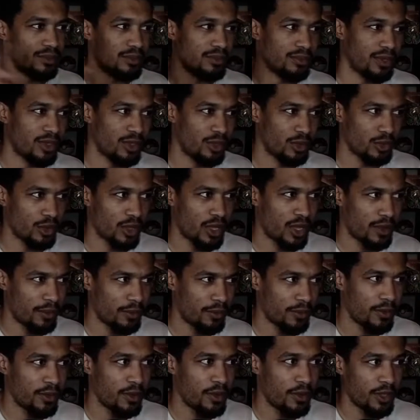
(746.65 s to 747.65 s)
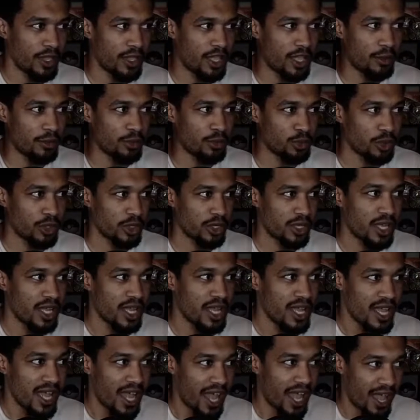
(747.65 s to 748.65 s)
I don't know how cameras work.
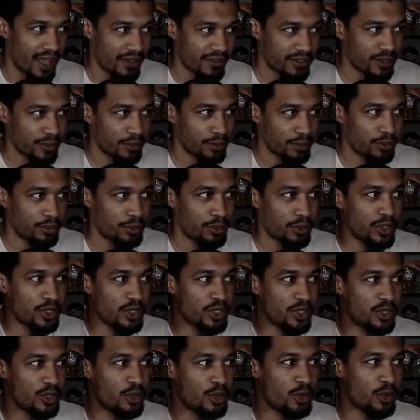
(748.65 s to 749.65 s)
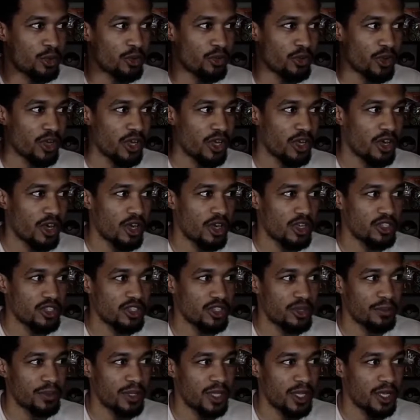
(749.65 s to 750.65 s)
I have some pretty cool rare cards
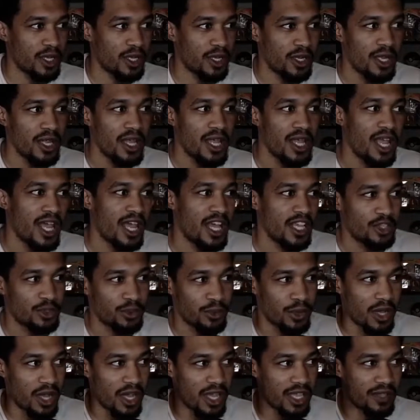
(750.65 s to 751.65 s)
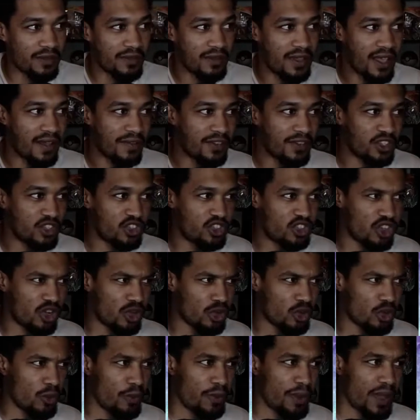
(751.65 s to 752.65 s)
up there as well. I even have a
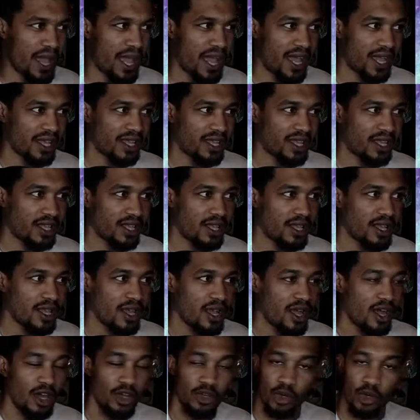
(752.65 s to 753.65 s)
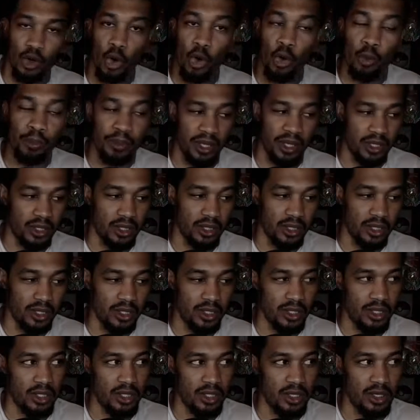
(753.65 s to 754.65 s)
jungle pack unopened
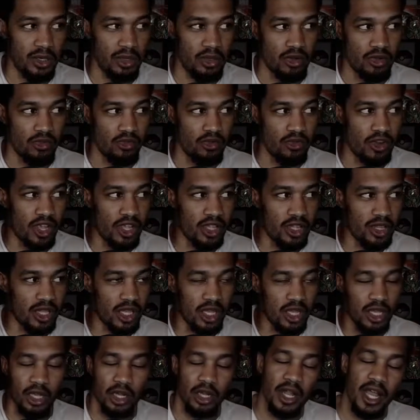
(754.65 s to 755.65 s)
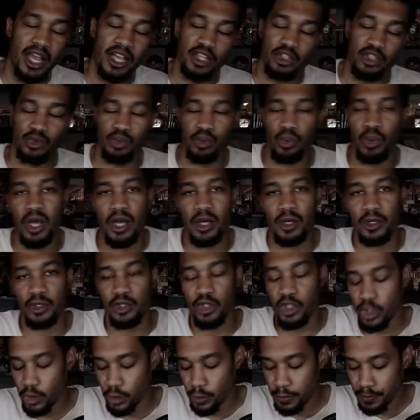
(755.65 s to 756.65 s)
right there as well
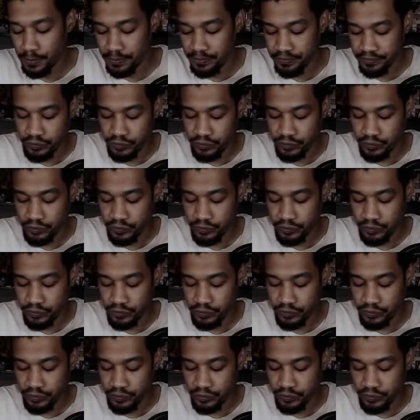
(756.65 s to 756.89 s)
too.